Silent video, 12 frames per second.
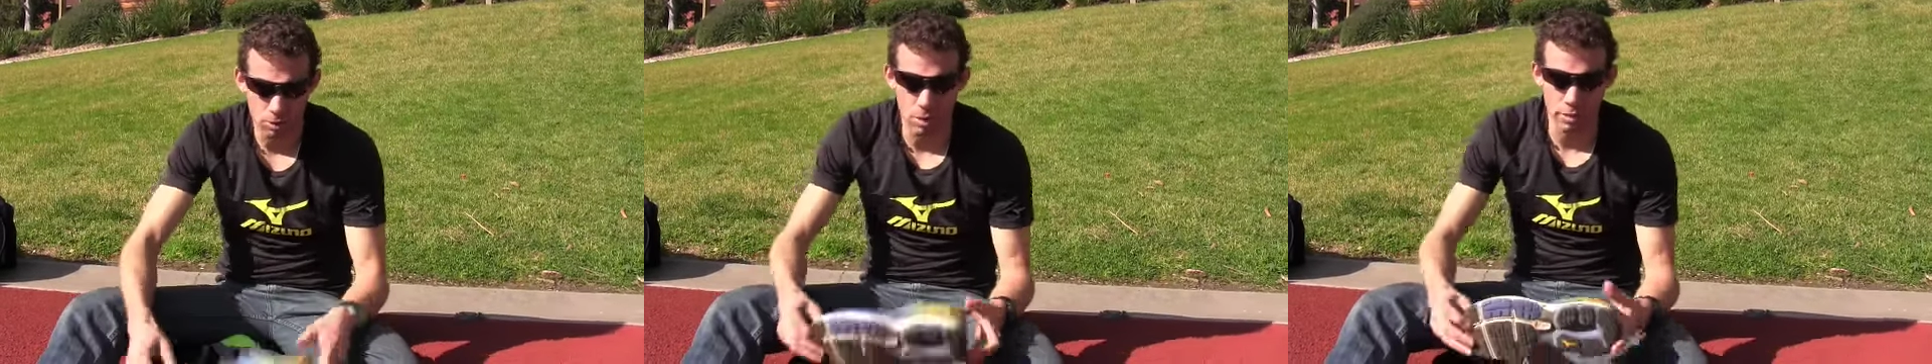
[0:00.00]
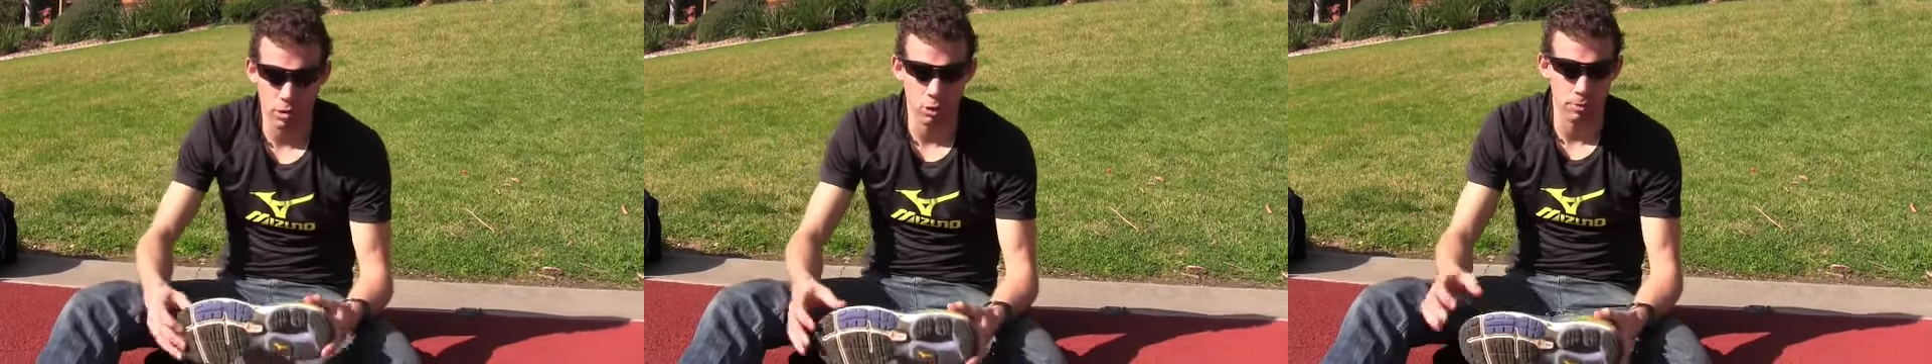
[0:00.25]

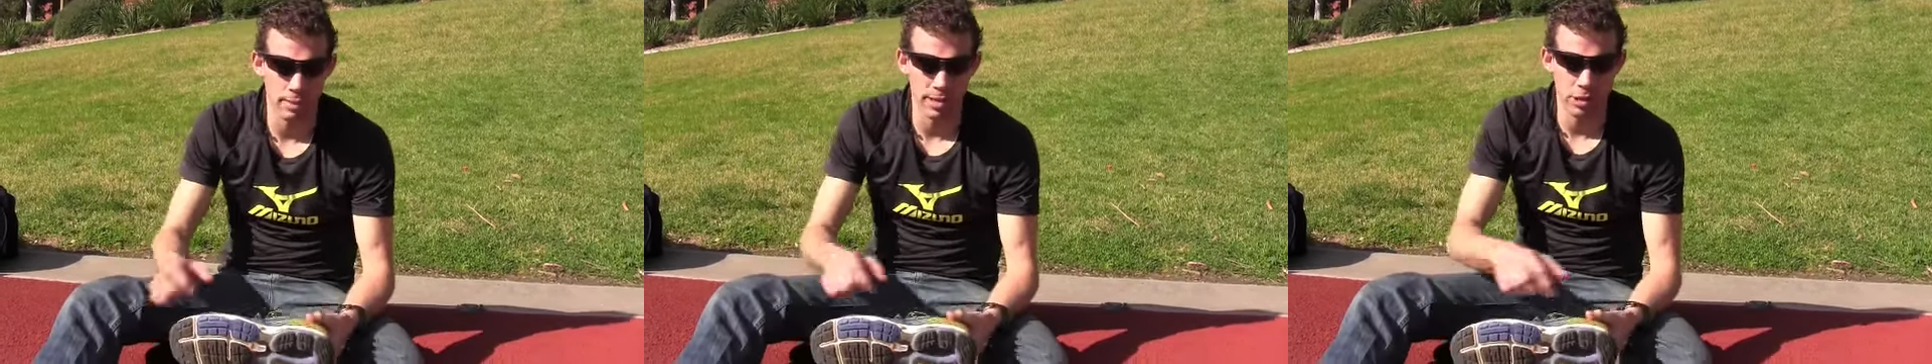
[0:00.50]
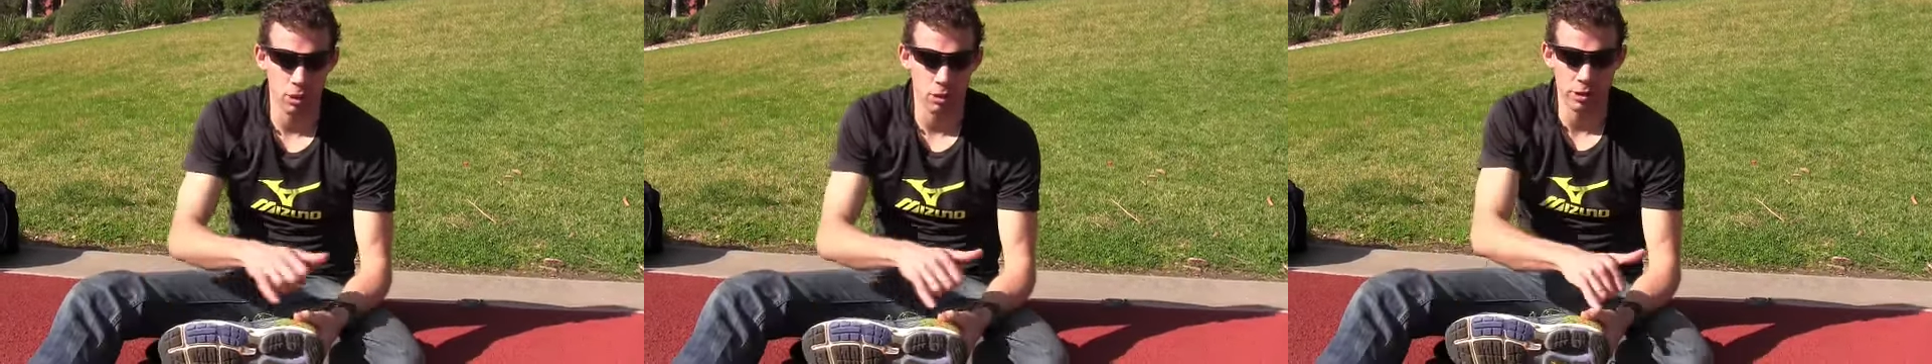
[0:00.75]
what we call the
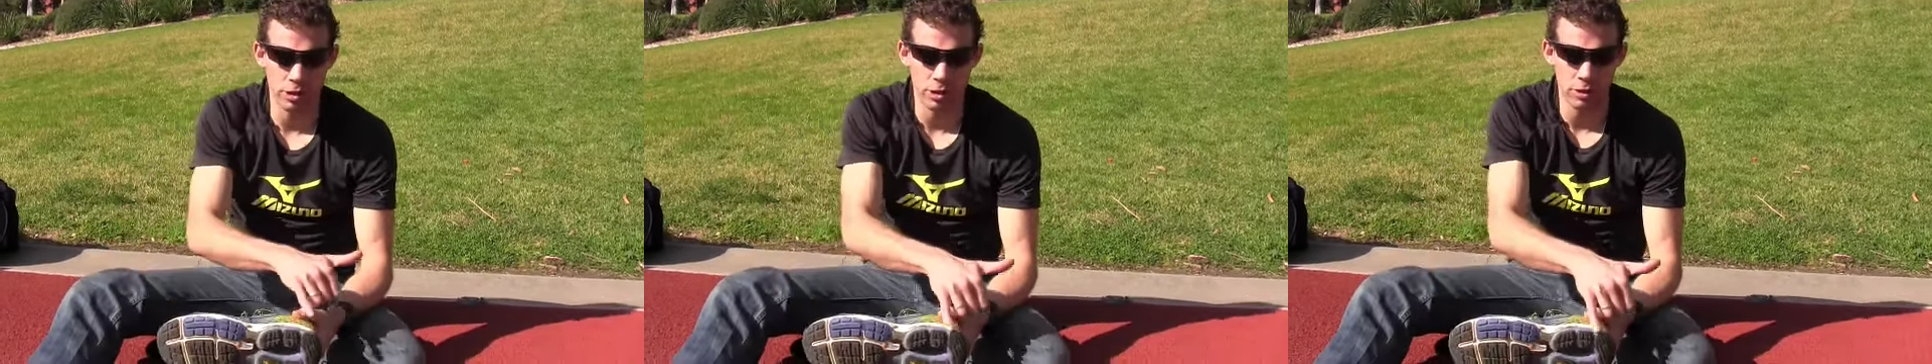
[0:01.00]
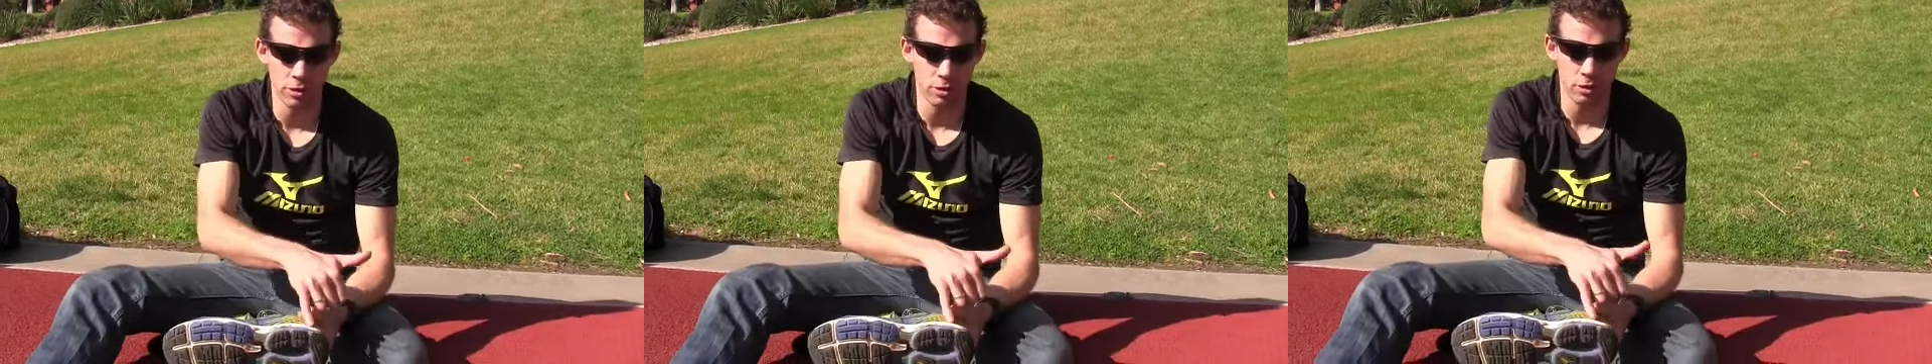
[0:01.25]
midsole of the
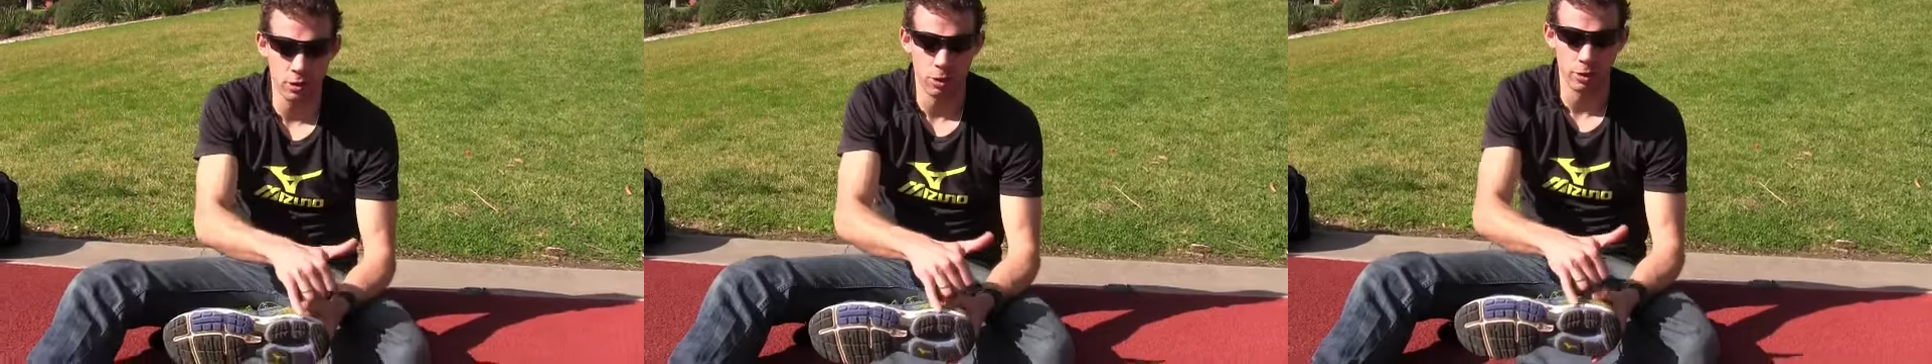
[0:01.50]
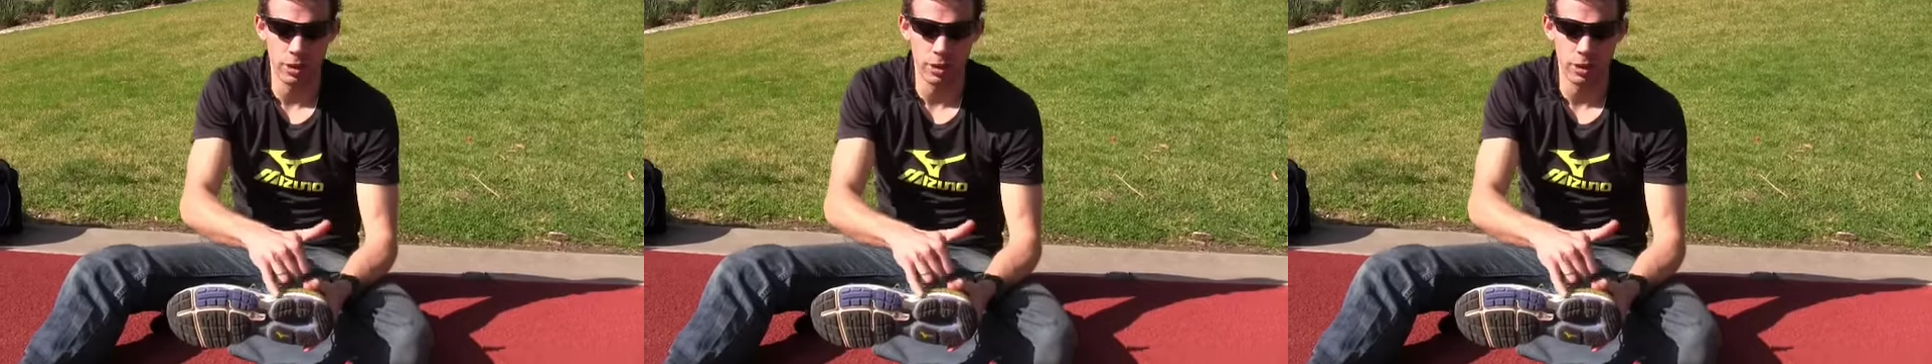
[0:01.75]
shoe, or